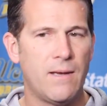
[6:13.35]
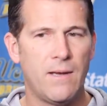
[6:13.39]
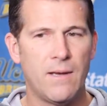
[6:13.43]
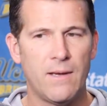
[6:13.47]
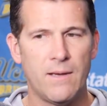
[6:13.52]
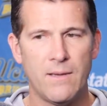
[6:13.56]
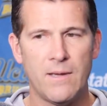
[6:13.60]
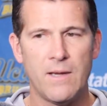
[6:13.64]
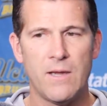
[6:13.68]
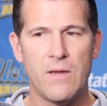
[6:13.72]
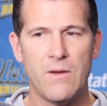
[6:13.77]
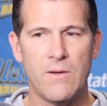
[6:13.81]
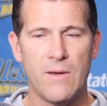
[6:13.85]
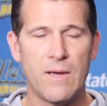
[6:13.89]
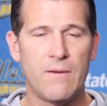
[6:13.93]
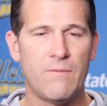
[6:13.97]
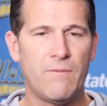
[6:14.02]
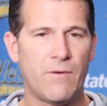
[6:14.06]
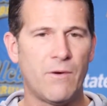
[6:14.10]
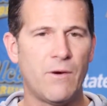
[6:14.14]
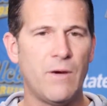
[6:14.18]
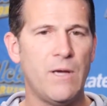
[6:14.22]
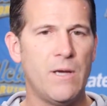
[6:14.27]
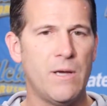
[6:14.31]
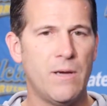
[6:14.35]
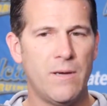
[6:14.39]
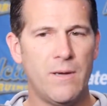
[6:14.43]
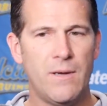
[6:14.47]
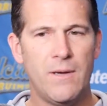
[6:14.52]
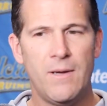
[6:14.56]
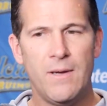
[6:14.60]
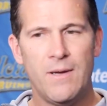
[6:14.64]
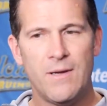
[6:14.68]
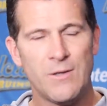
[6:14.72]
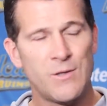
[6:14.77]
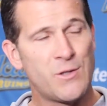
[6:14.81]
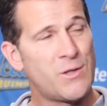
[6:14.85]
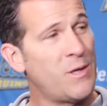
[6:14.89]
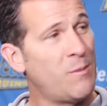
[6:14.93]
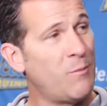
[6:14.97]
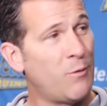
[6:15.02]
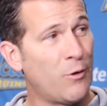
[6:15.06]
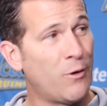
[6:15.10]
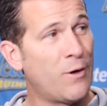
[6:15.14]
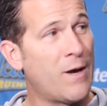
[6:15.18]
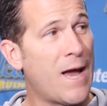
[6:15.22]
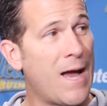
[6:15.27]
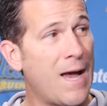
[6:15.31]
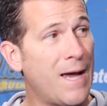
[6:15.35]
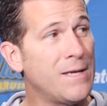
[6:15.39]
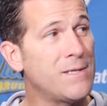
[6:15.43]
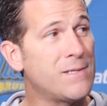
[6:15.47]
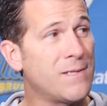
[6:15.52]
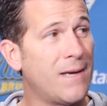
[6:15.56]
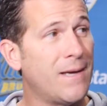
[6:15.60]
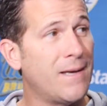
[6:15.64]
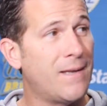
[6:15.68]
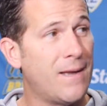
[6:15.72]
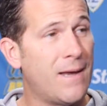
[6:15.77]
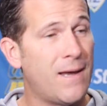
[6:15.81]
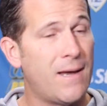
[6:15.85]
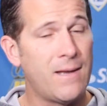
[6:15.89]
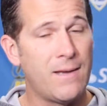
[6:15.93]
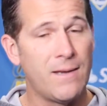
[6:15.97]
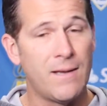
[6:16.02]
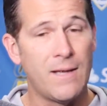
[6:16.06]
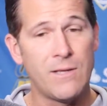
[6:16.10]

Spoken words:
I think you got very similar guys like that.